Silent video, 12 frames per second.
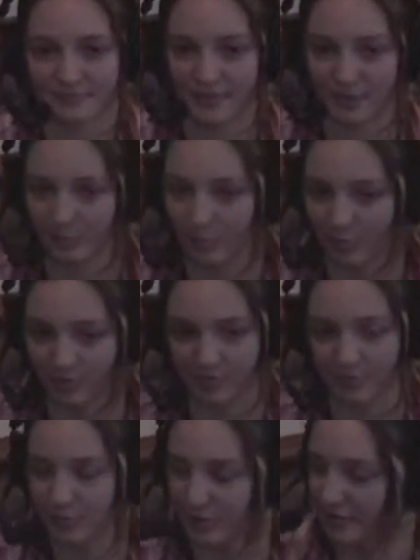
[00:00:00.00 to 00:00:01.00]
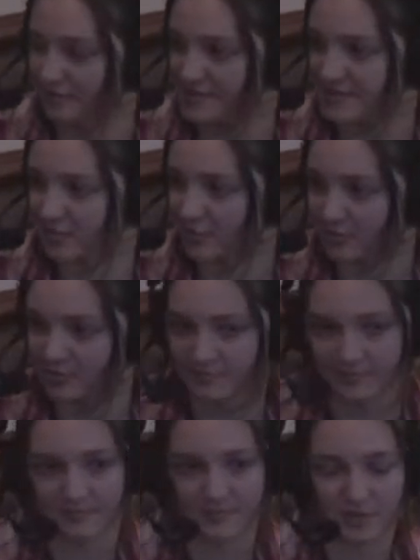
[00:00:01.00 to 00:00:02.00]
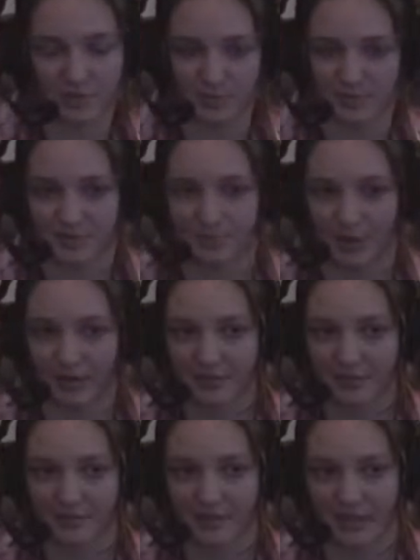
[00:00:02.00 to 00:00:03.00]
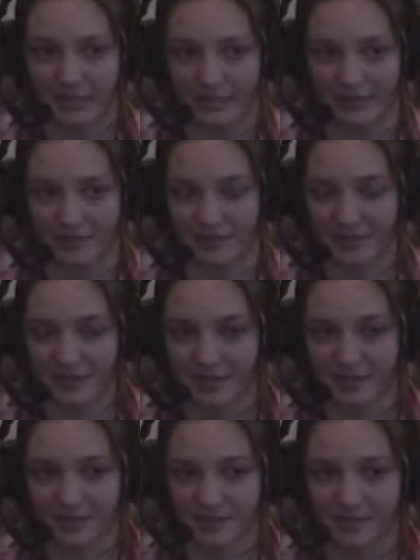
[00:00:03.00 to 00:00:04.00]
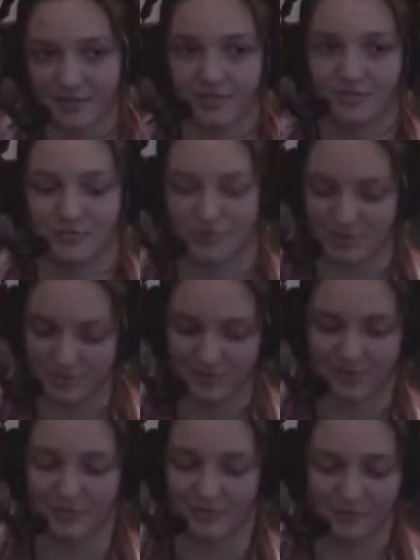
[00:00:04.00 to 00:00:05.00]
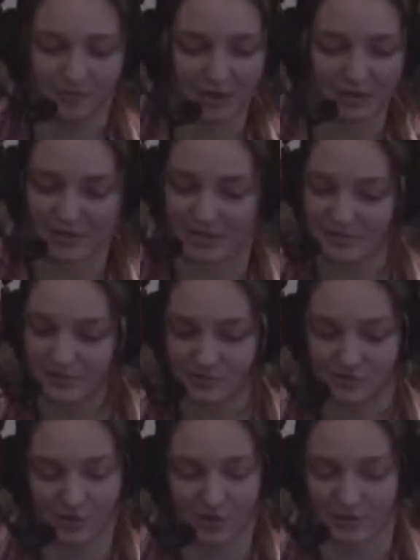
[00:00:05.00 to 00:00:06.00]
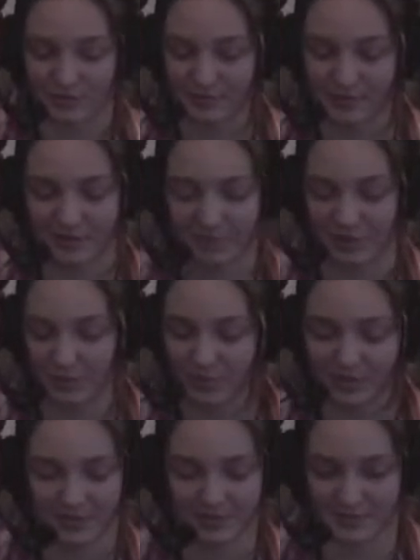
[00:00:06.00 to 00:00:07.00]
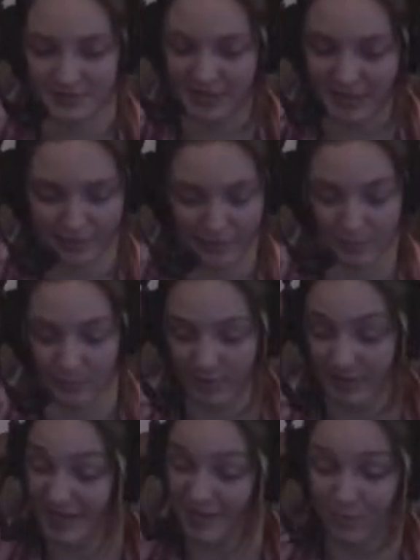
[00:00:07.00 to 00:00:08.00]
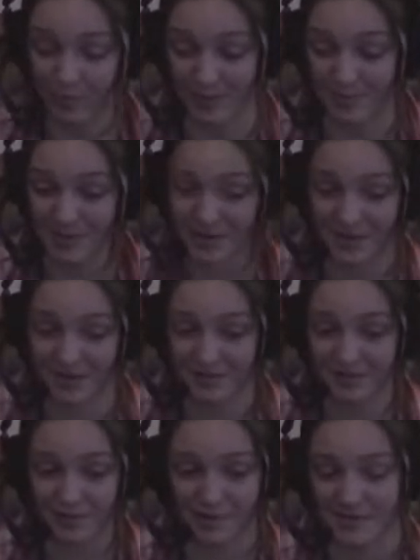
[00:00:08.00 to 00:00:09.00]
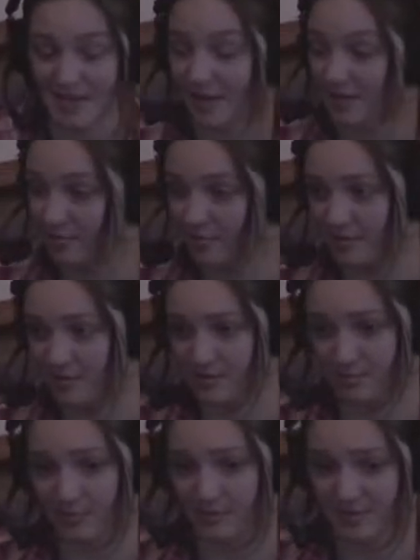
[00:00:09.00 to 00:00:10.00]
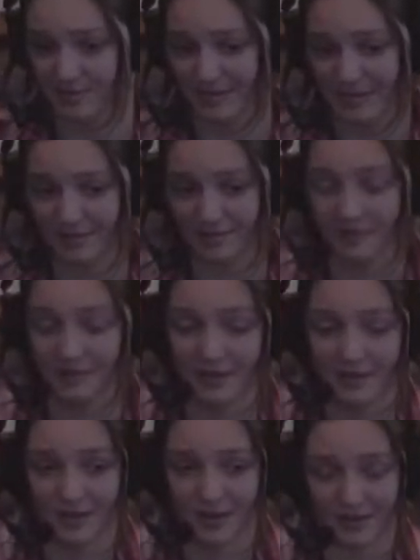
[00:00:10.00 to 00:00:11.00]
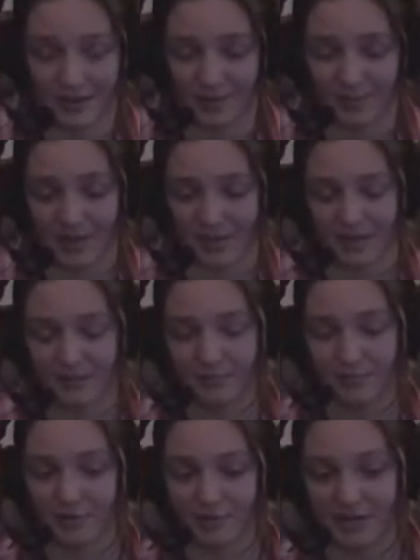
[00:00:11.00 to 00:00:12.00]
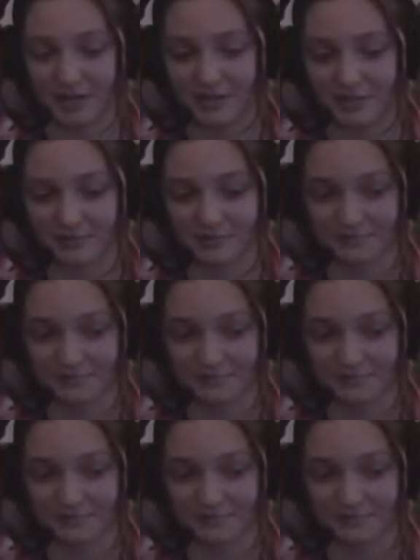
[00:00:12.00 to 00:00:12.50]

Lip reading: They're both really physical, super smart, and just very strong fundamental players, can get from point A to point B, know exactly where they're supposed to be, and have really